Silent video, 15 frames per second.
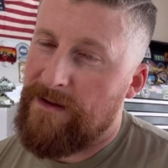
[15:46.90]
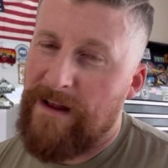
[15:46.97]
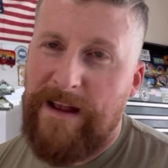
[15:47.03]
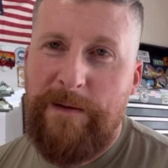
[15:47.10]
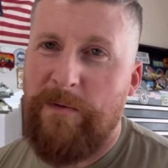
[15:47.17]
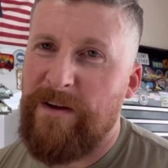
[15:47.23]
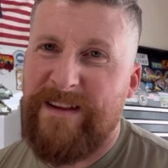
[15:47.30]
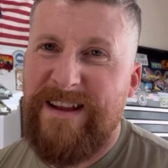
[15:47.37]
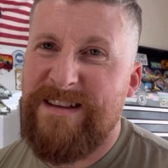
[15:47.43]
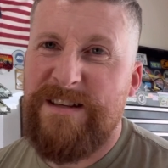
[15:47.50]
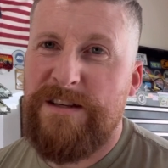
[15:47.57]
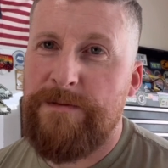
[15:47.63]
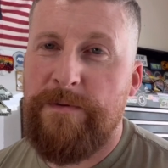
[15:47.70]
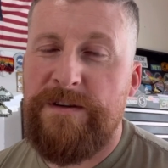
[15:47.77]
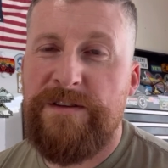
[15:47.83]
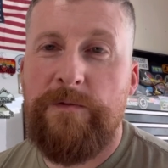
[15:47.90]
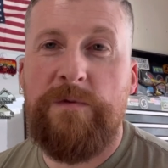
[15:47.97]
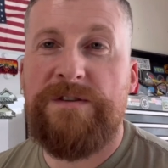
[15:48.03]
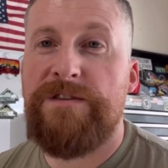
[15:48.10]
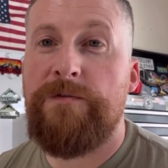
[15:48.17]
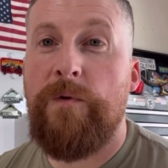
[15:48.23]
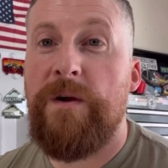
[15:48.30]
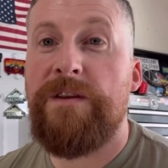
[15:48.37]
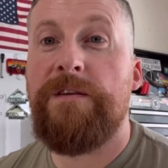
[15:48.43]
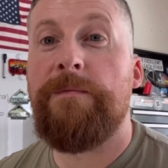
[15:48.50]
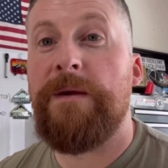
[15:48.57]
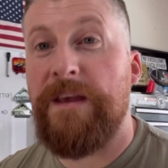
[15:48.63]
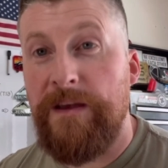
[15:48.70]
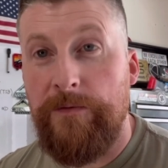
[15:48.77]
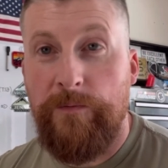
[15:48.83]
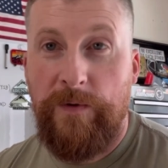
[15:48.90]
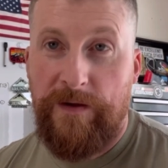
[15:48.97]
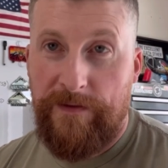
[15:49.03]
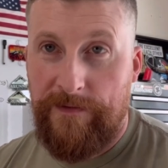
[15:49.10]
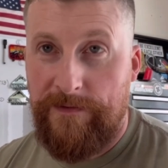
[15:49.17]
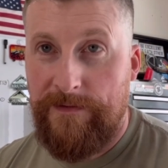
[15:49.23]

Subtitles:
Come on, that suspension wasn't great to begin with.